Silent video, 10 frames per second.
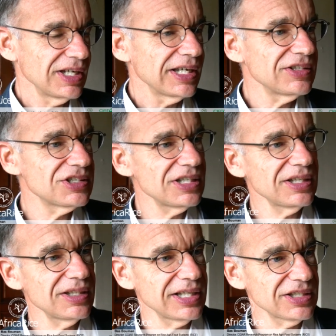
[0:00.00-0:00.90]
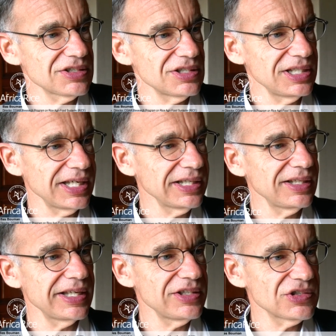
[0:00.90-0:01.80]
And she can actually
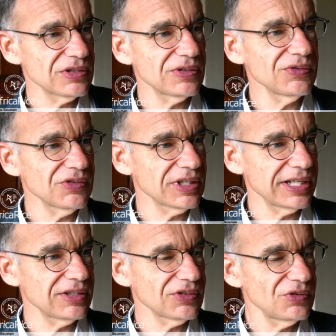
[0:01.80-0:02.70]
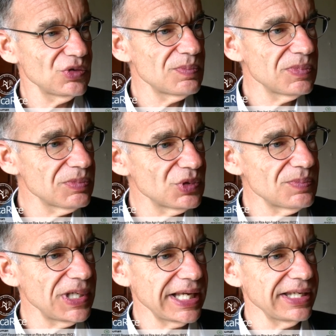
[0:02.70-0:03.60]
engage a contractor to do
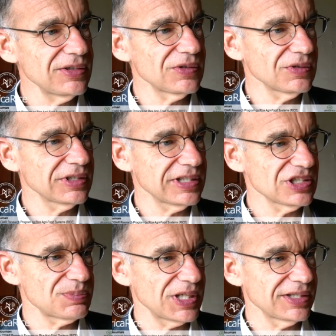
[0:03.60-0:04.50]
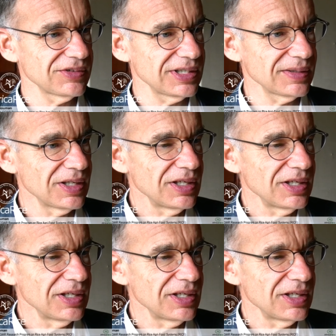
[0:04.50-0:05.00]
mechanical transplanting.